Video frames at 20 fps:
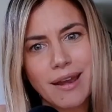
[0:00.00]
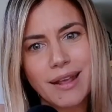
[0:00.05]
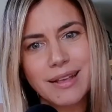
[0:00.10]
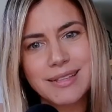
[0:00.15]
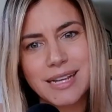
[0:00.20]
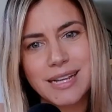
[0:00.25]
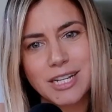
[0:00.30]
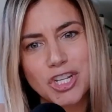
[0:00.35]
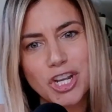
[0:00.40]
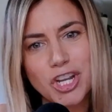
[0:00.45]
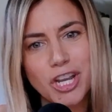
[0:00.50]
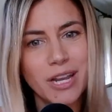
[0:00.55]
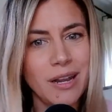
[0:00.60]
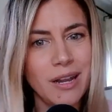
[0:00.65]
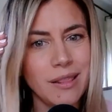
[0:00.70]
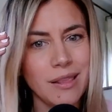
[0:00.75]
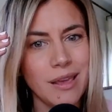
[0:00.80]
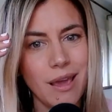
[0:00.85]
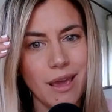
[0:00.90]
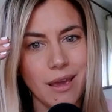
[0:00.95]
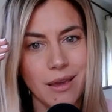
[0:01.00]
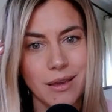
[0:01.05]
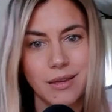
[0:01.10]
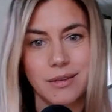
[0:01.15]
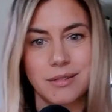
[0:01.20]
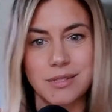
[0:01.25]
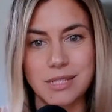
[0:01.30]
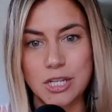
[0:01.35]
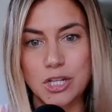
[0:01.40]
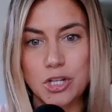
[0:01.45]
It's like a chicken and the egg
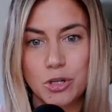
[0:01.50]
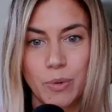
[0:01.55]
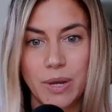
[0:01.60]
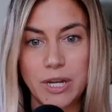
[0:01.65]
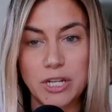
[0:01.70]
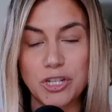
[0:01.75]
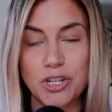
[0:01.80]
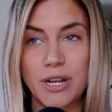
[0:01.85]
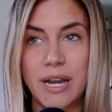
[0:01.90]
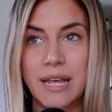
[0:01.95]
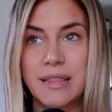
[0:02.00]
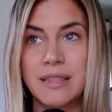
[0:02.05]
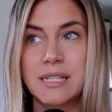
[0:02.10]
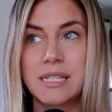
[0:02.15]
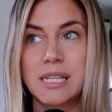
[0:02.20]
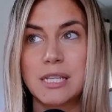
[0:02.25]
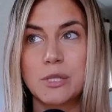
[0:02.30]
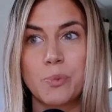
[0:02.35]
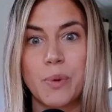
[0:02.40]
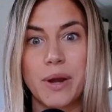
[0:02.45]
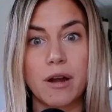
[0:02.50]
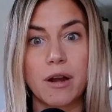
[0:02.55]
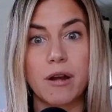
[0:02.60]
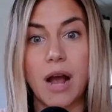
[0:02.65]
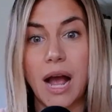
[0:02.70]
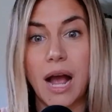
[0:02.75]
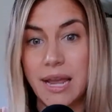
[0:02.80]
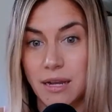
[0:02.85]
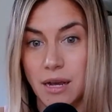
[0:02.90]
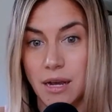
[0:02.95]
situation. And this is where
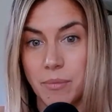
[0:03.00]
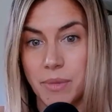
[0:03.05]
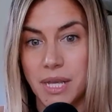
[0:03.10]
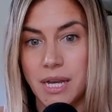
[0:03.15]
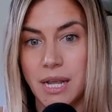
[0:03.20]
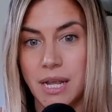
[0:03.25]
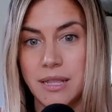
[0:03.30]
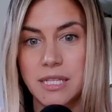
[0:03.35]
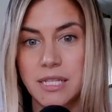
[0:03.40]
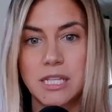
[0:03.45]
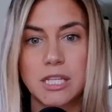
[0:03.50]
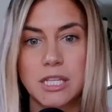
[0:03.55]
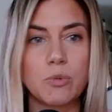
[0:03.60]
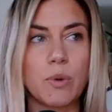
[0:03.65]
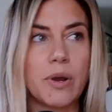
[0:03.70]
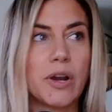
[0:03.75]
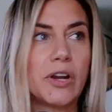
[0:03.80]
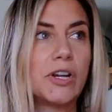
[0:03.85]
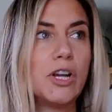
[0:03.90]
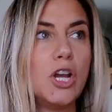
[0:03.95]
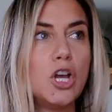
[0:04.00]
I come in. And this is where